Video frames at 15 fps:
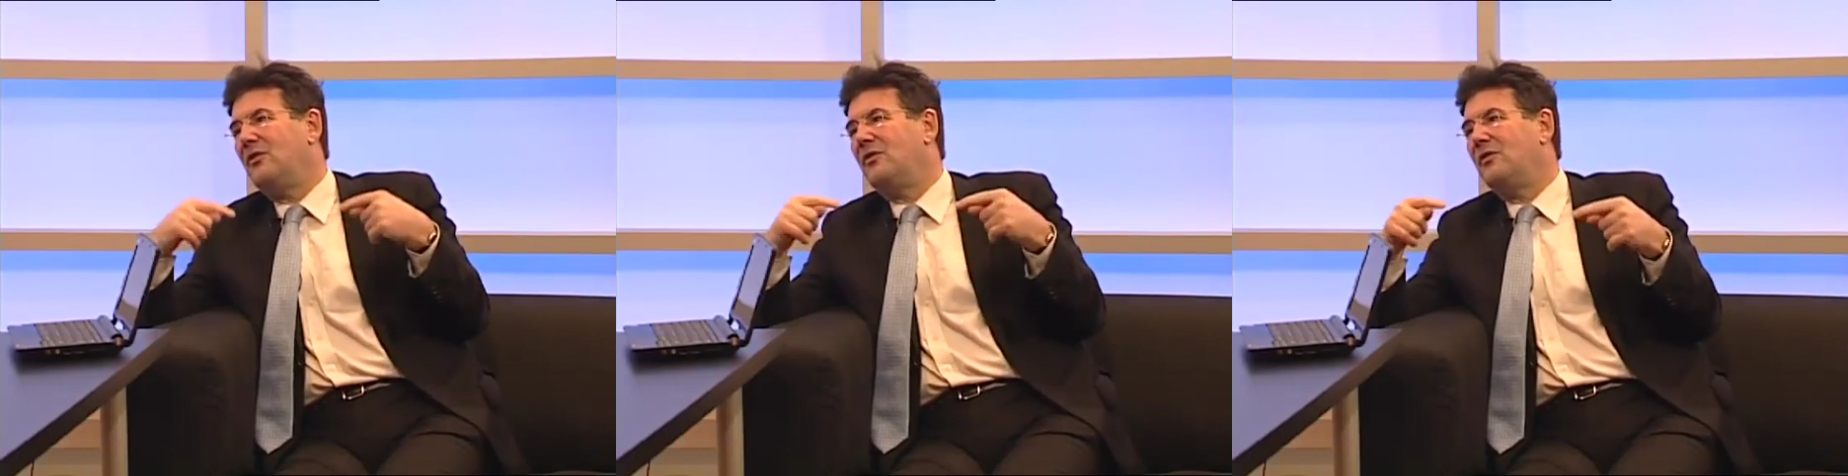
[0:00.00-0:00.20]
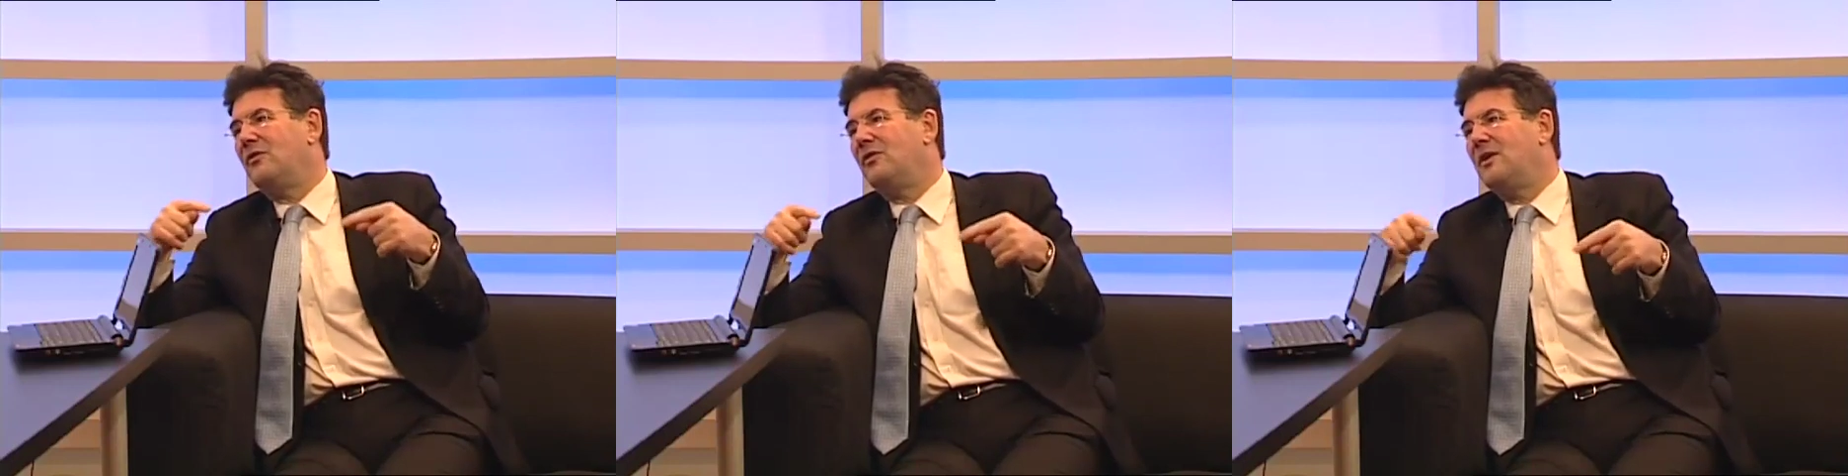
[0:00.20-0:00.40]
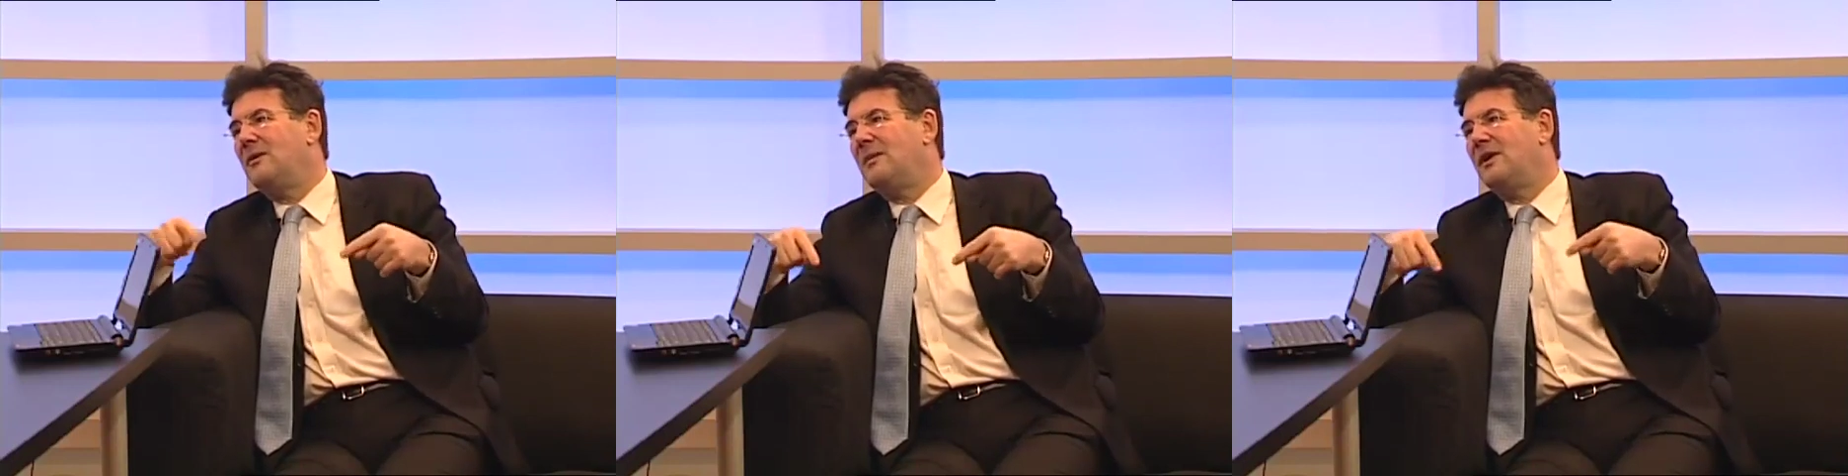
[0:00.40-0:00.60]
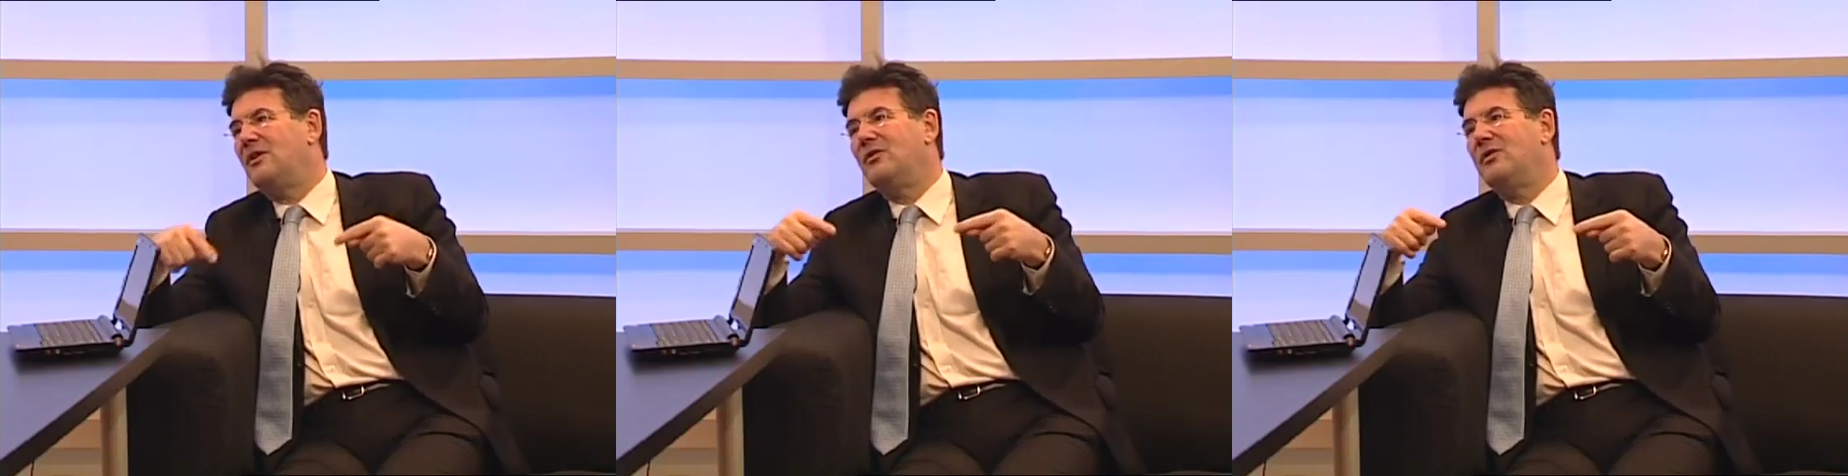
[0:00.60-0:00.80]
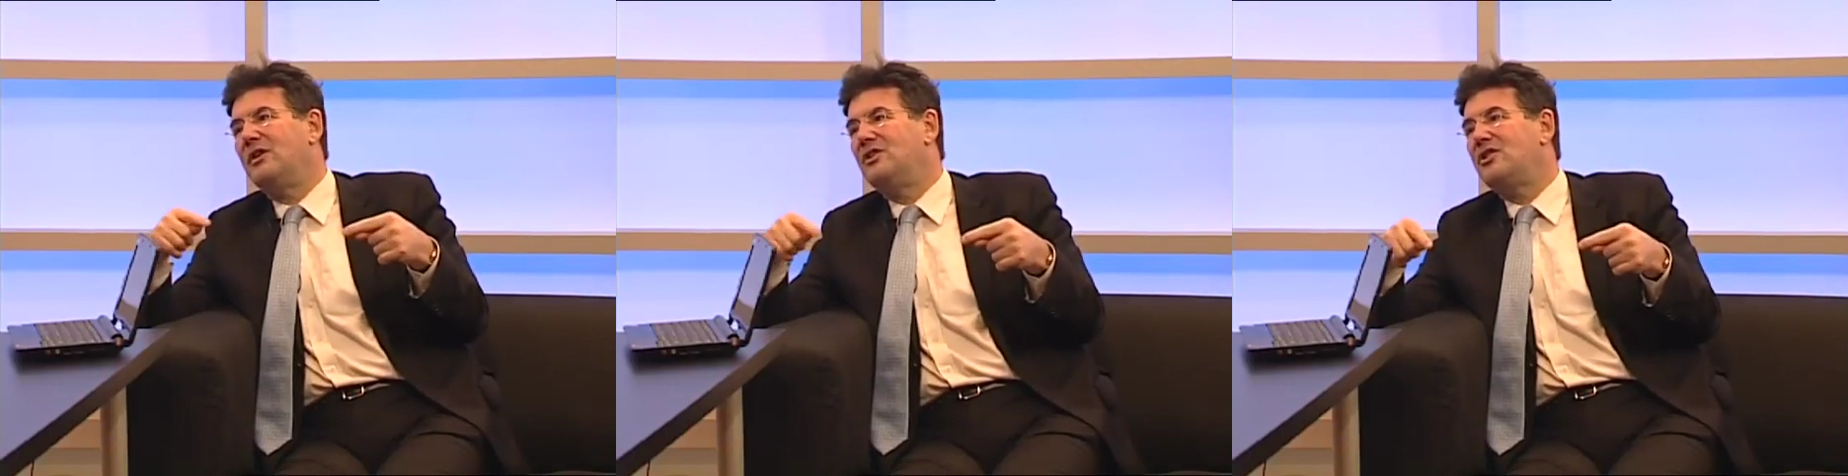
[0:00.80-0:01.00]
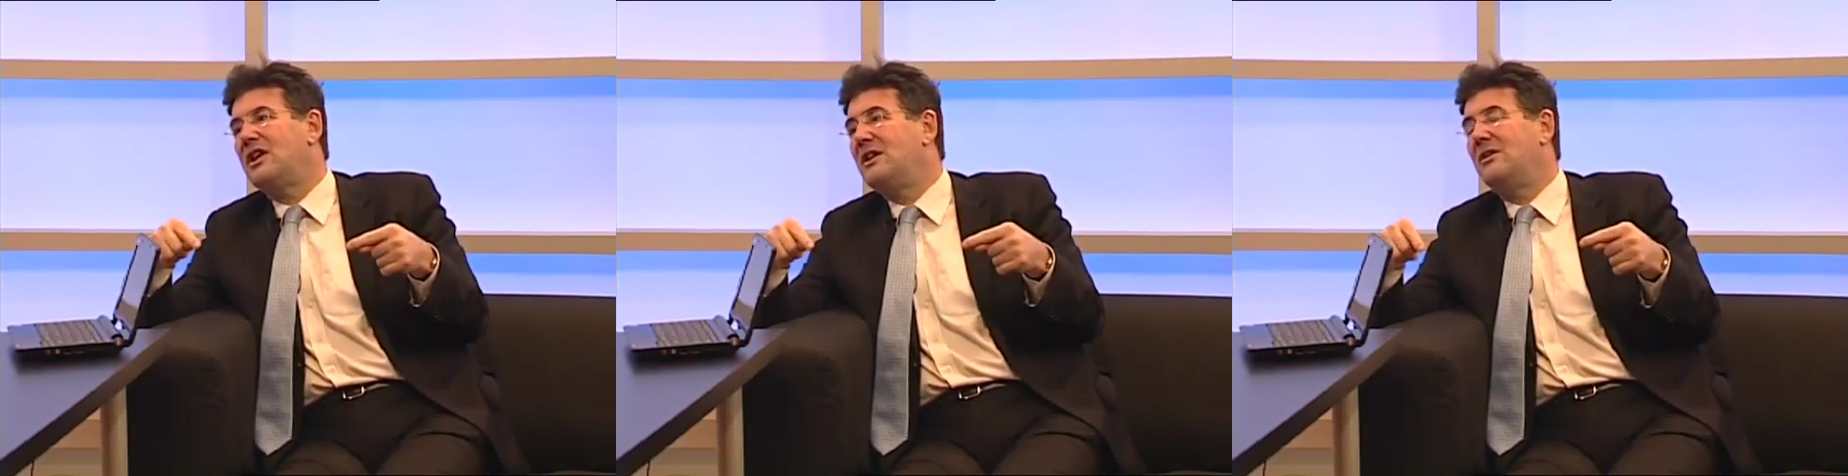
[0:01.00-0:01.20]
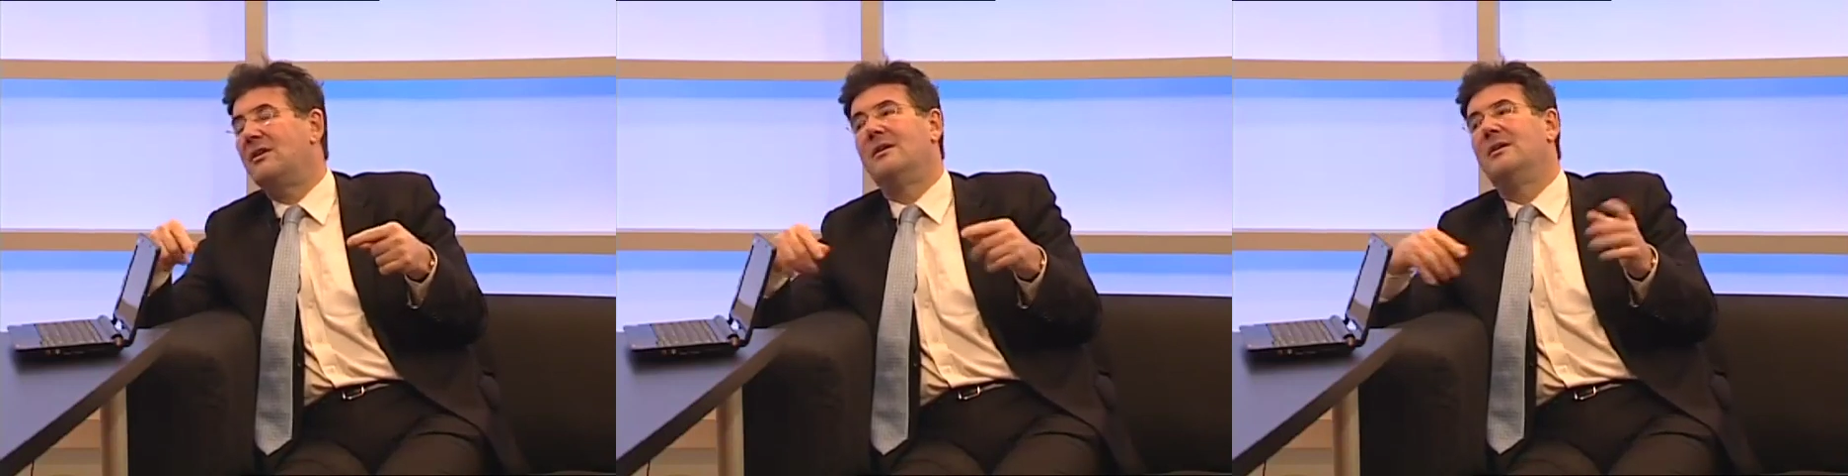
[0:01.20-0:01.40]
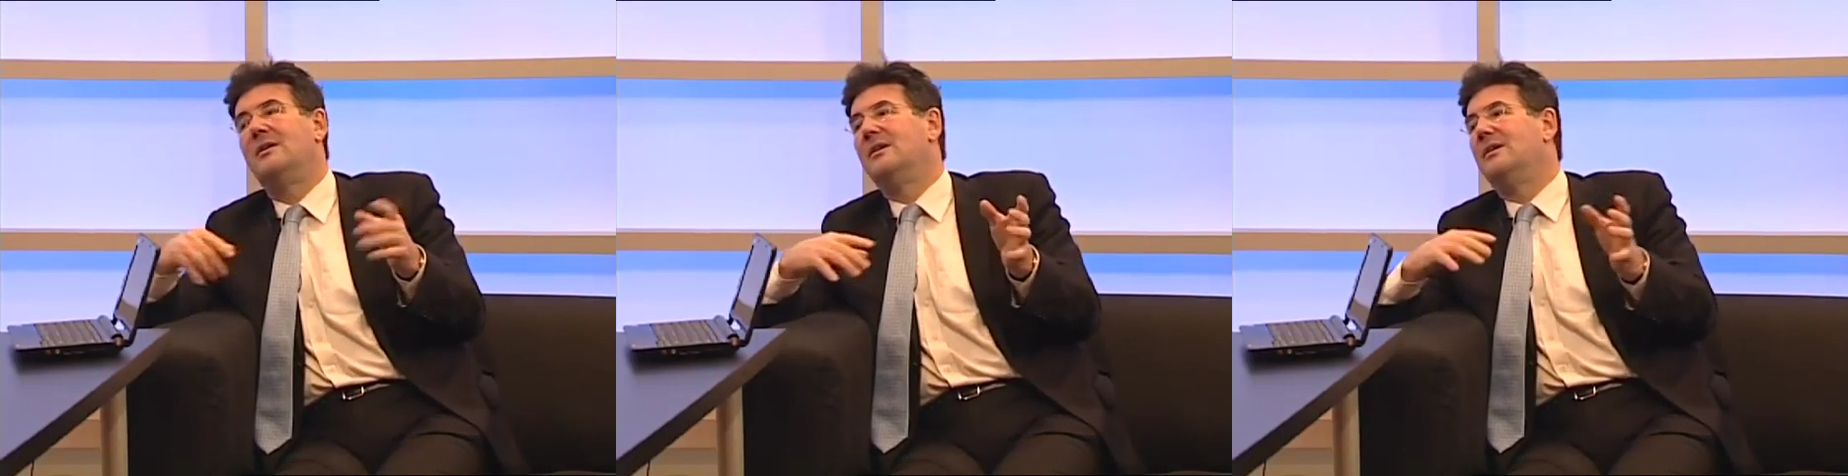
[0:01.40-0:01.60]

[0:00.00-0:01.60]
of the Freemasonry agenda,